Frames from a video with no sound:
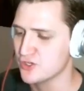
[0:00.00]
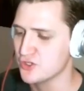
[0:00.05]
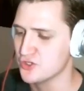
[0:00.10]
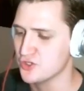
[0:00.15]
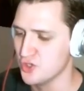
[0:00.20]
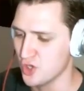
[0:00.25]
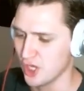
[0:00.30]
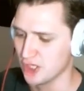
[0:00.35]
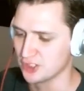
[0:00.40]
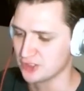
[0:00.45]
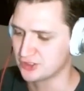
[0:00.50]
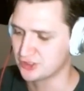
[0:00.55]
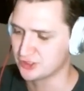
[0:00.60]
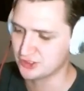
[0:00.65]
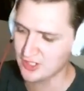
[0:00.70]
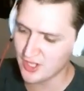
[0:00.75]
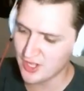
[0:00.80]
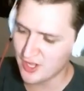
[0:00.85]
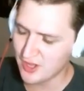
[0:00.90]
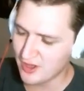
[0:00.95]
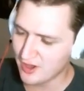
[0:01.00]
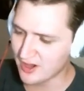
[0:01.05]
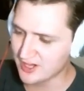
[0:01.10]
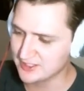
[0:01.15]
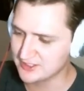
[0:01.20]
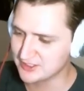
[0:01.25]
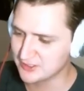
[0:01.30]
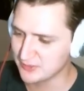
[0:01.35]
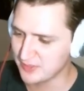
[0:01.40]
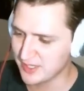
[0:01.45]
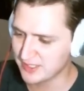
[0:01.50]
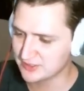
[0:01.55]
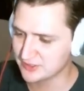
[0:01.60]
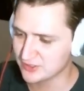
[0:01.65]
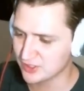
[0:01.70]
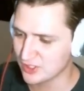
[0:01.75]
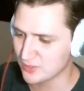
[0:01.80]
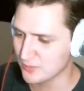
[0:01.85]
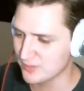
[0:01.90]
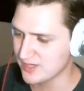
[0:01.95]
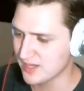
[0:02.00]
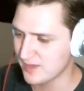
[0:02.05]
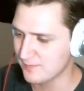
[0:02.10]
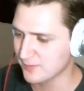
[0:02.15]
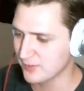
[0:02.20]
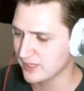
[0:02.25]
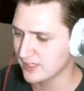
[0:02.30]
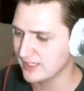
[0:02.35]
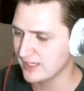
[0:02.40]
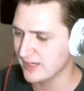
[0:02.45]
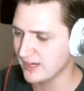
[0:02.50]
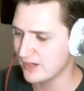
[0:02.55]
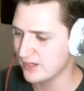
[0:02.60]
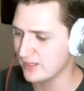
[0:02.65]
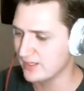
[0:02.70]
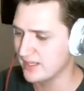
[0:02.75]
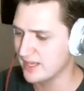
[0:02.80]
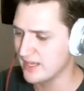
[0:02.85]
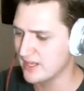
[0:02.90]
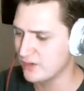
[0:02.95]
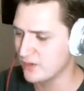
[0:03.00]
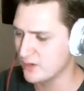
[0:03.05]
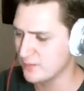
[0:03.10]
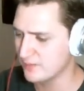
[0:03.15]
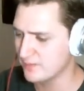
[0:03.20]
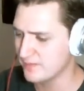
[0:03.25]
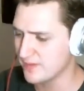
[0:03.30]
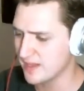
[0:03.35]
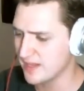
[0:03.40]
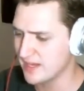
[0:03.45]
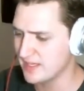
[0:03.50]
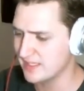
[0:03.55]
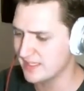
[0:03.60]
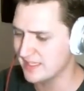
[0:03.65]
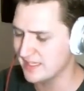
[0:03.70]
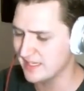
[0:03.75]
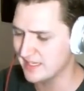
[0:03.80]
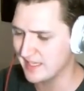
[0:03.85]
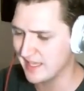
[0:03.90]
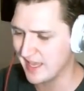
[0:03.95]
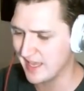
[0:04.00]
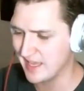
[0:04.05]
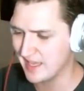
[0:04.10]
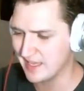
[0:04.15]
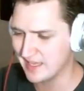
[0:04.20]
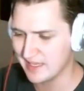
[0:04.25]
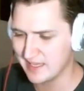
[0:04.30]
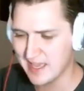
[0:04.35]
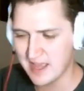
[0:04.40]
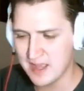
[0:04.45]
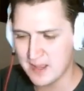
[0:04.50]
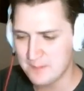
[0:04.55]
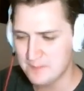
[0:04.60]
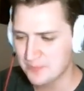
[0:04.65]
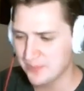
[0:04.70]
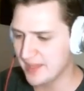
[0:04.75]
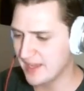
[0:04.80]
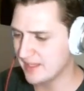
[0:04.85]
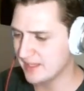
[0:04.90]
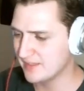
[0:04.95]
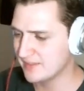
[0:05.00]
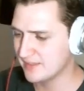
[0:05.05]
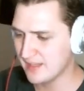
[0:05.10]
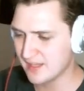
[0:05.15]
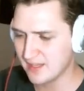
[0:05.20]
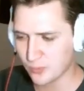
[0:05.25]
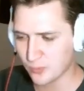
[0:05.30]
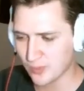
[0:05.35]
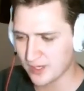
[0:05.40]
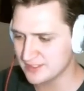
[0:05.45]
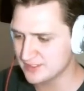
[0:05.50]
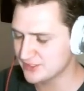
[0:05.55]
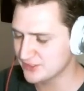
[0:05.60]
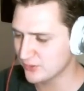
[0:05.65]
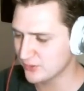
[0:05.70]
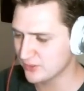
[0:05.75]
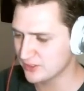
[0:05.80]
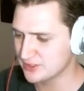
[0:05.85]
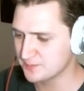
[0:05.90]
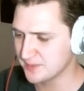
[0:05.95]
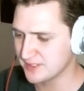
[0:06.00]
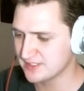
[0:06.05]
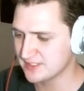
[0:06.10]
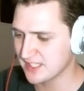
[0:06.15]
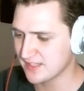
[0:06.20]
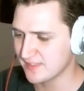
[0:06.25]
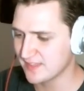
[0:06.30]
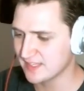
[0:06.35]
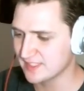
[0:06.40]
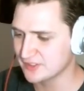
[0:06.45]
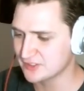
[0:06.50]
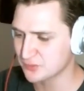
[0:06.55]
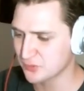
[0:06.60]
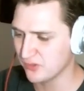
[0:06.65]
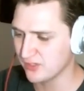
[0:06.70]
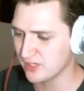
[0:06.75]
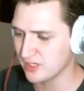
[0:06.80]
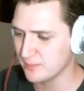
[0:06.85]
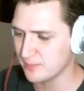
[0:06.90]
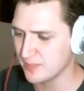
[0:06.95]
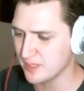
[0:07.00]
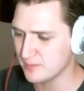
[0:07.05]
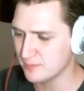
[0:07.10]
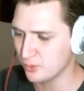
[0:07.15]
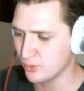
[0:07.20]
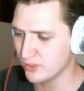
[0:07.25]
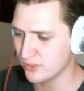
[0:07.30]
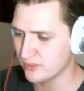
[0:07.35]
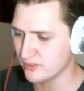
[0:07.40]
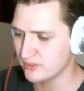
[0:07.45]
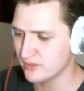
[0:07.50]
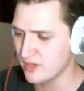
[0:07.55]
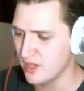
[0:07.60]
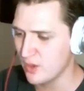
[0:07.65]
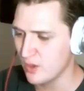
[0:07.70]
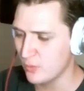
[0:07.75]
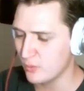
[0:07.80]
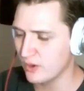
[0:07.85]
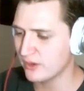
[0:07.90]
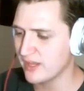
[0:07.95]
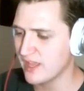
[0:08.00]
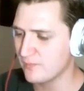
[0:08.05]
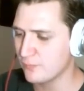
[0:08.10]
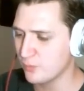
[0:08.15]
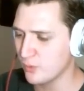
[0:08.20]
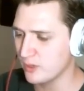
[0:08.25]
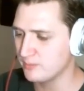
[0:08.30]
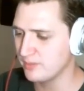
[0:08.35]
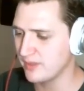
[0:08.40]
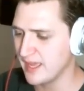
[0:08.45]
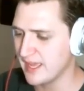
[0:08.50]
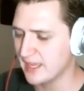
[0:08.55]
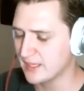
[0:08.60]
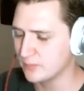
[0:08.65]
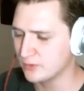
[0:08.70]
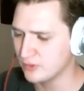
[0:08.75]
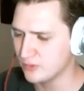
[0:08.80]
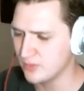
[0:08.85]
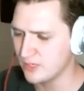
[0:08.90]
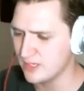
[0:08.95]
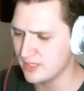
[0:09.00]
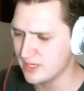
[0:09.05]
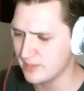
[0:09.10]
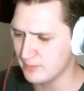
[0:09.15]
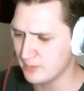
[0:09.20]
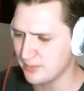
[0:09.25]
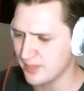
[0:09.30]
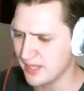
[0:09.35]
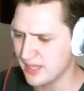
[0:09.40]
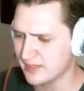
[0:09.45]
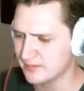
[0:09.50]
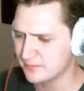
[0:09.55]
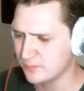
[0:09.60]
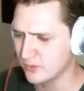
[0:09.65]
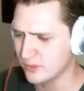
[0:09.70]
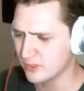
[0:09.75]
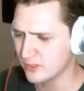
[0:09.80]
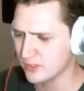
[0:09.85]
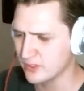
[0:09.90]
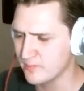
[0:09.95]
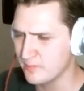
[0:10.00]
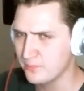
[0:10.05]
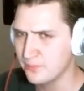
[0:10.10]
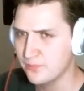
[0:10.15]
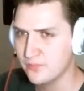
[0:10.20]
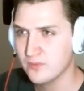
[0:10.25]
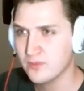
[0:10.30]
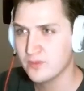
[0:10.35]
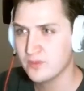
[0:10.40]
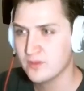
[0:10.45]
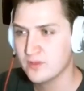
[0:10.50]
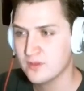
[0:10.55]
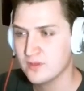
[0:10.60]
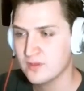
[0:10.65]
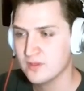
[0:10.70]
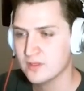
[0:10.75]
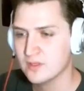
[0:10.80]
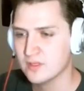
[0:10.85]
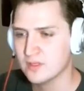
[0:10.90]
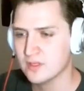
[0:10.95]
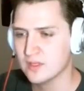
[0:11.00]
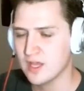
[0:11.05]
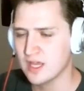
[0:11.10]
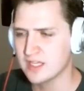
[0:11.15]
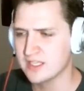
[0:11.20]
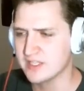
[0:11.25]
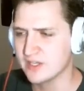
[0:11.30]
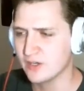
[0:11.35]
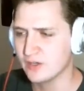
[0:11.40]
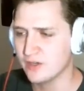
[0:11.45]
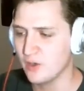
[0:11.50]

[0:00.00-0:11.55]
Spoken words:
Yes! Alright, so next turn, we're definitely going to Gate Creeper Vine, getting a, I think, red source, because I think it's really going to be important. We already have one black. We do need double black for Guilt.